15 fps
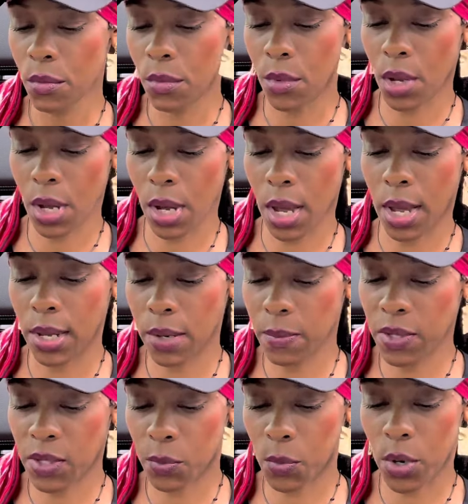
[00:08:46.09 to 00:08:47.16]
Okay, give
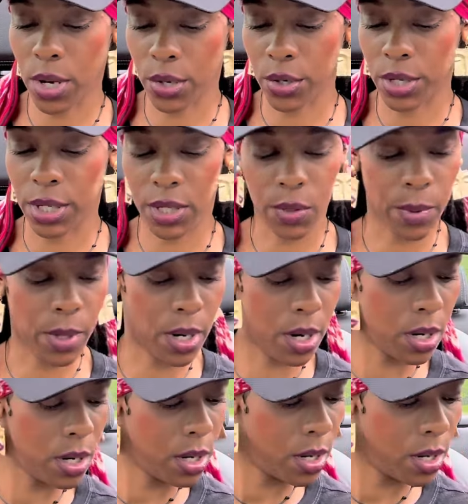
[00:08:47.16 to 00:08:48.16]
me some more energy, spirit.